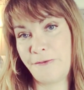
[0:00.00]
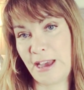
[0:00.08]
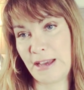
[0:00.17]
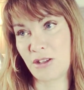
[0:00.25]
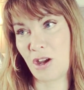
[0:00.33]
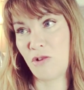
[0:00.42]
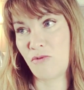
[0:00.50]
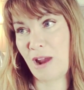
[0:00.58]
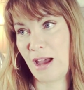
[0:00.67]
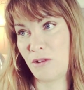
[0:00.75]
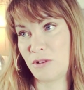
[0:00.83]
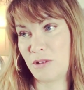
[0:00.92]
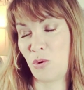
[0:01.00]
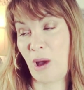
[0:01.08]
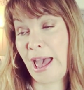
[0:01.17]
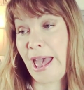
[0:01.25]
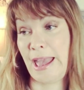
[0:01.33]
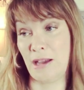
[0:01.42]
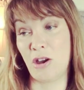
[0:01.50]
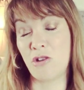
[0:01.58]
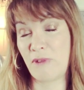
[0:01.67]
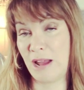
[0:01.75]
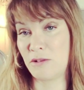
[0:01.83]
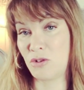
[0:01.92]
fit around or hang
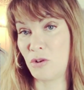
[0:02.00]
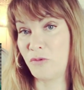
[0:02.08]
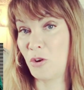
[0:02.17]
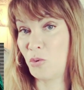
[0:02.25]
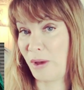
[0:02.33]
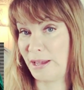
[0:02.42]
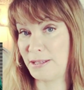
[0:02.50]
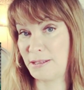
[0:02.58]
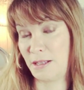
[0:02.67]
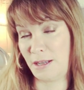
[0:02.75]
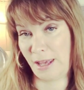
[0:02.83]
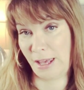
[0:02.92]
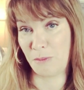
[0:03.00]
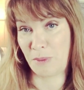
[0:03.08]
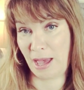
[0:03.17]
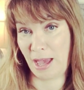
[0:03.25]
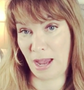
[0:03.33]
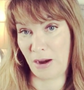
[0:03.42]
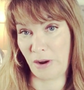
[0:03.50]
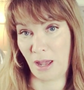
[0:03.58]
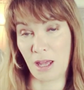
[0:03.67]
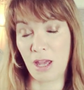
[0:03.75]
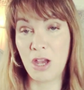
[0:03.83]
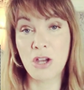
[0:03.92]
around sort of your waist and hip
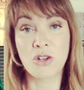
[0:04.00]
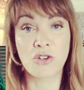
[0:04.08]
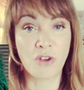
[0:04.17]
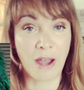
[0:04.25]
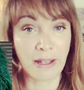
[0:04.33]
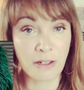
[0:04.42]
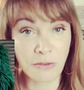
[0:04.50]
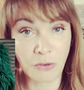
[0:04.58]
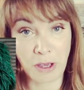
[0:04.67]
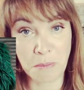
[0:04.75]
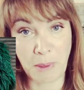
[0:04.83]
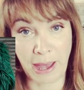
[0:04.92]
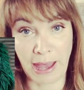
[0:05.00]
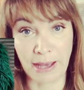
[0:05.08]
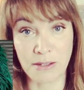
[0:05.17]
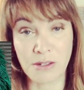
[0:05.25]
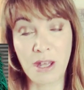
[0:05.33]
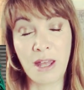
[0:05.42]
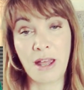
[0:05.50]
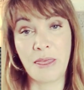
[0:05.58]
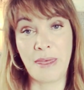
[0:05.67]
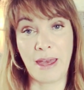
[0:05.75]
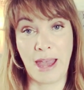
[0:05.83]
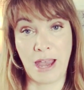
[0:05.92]
area. Try and avoid bags
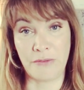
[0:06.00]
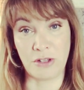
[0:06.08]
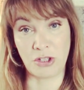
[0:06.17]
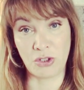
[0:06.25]
that have a